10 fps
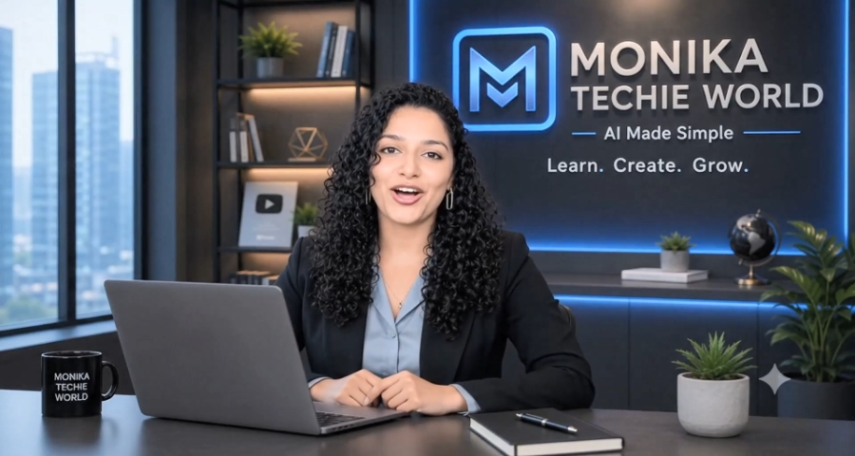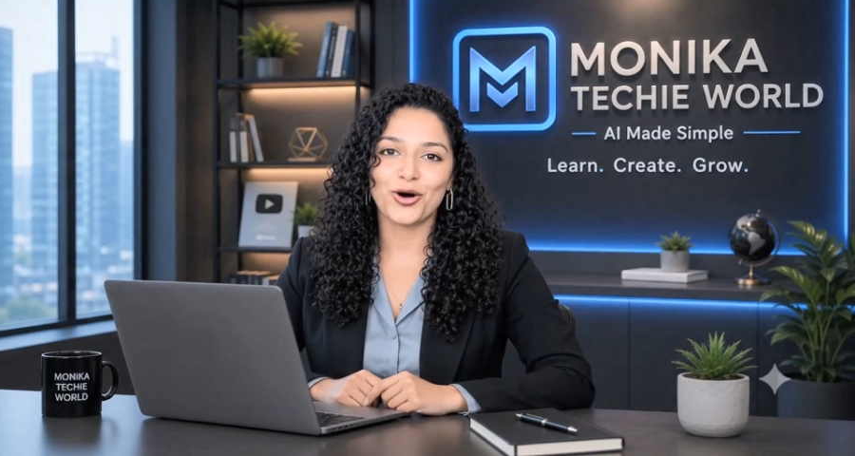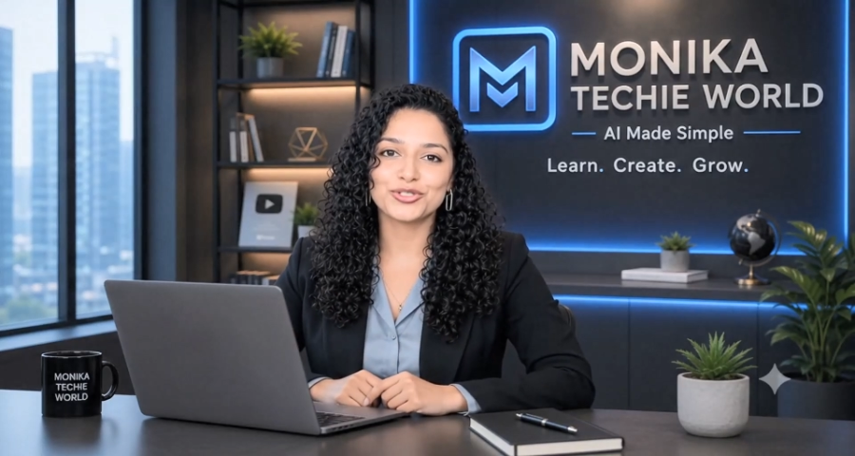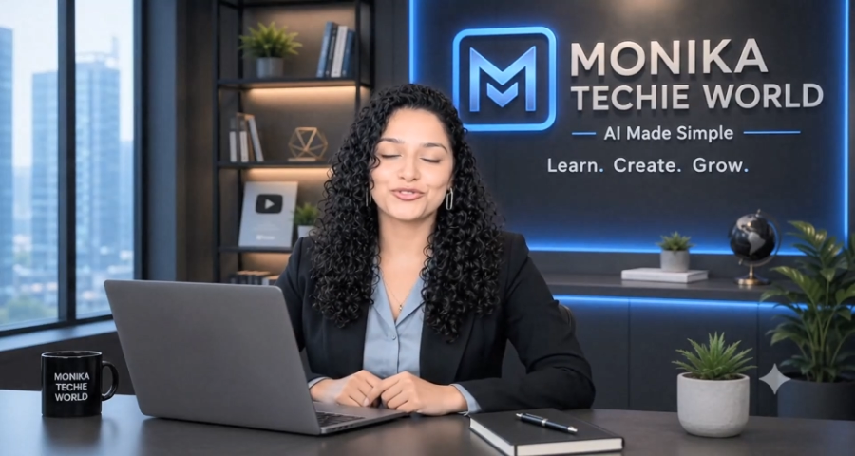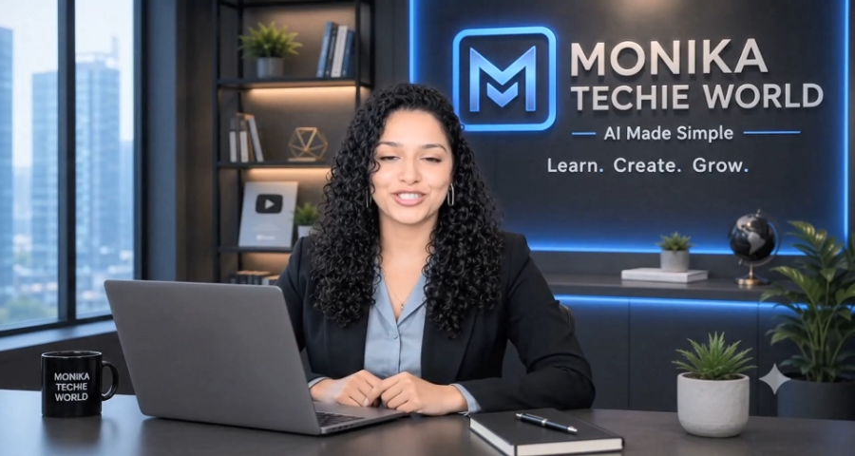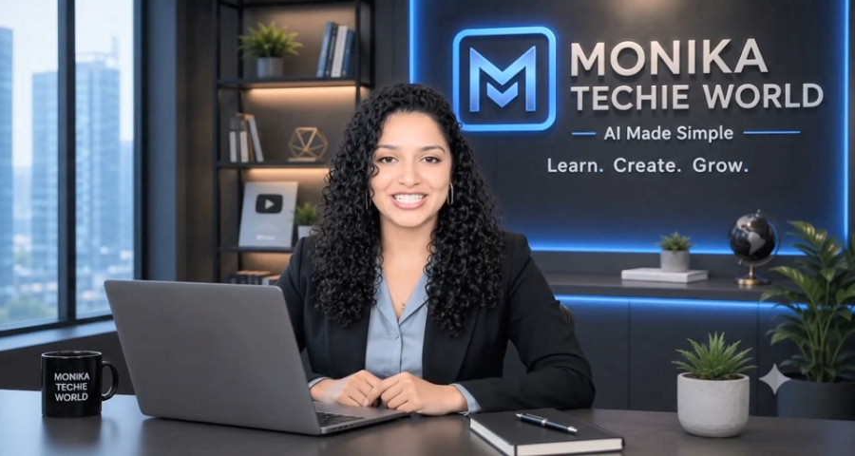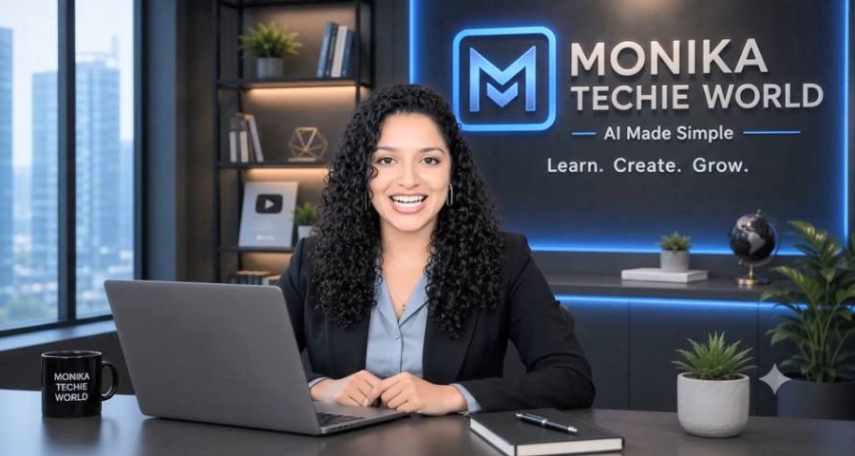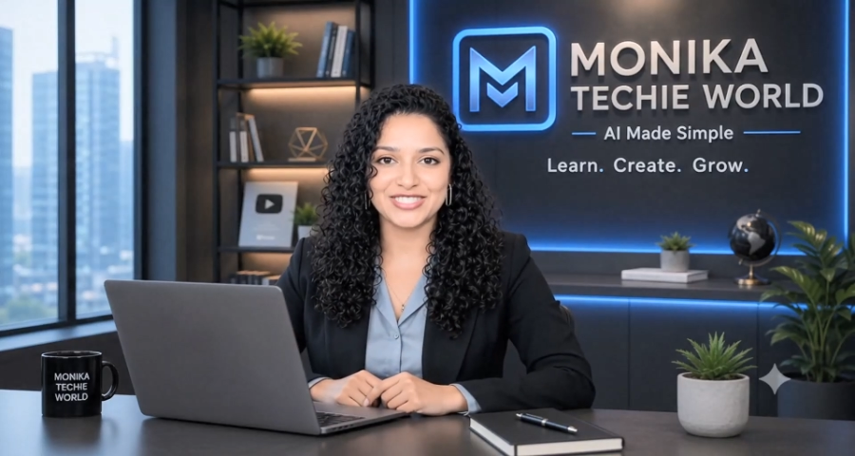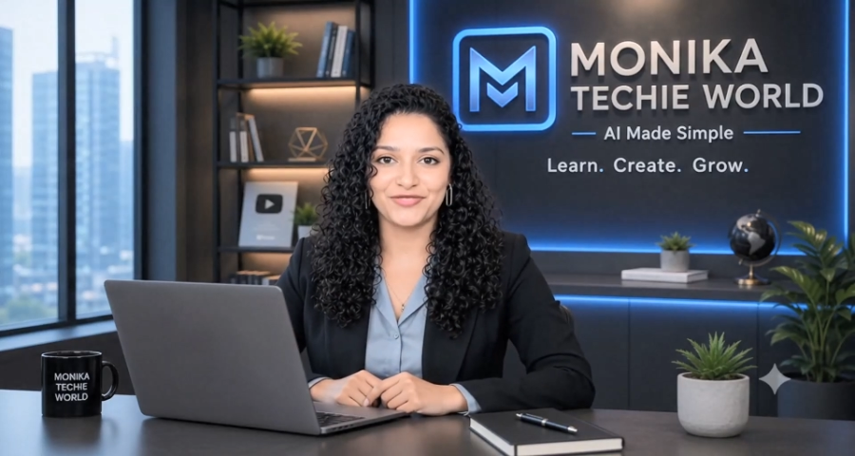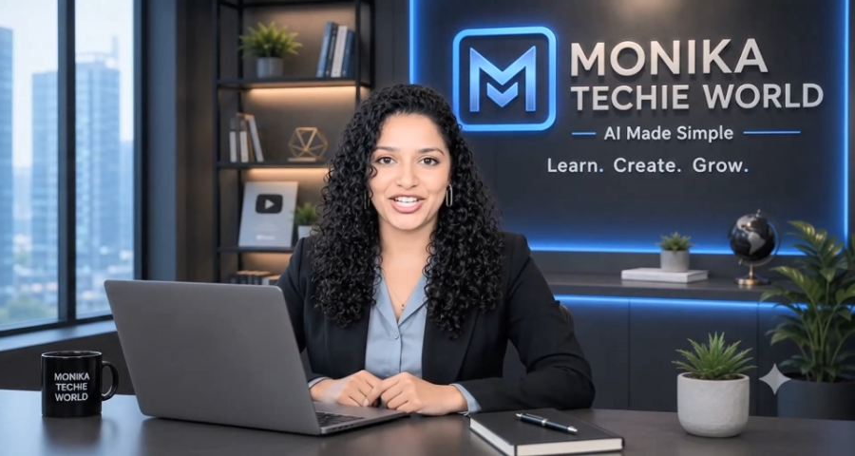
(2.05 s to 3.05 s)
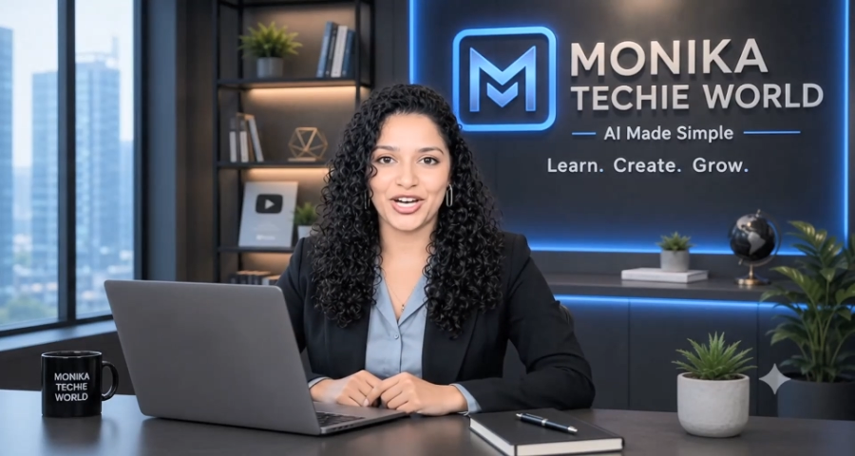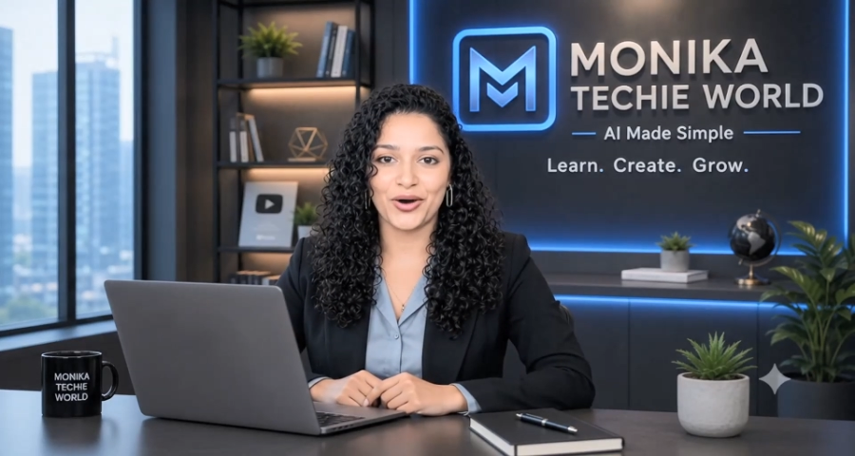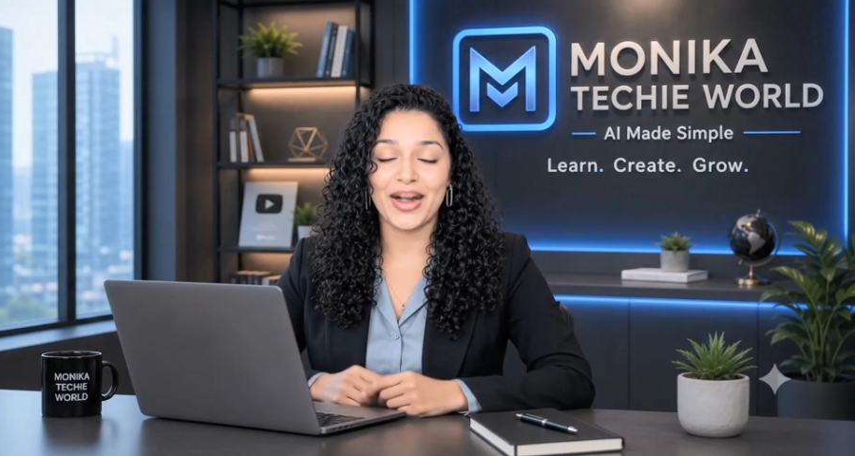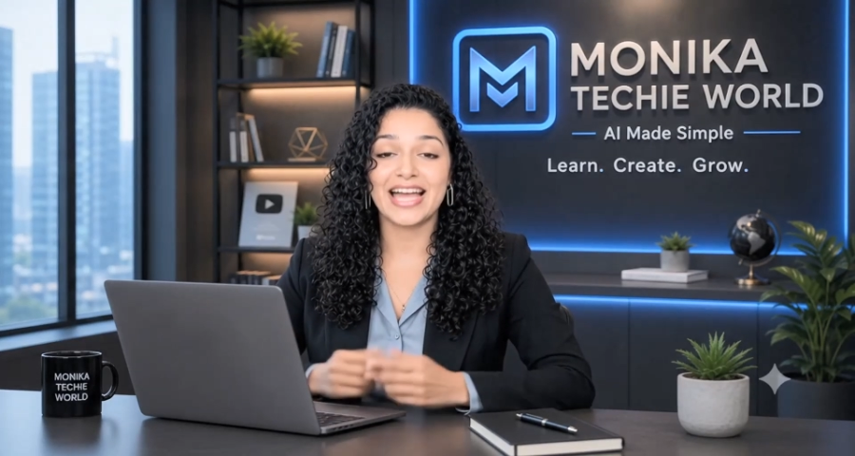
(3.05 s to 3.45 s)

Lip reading: host for today's video,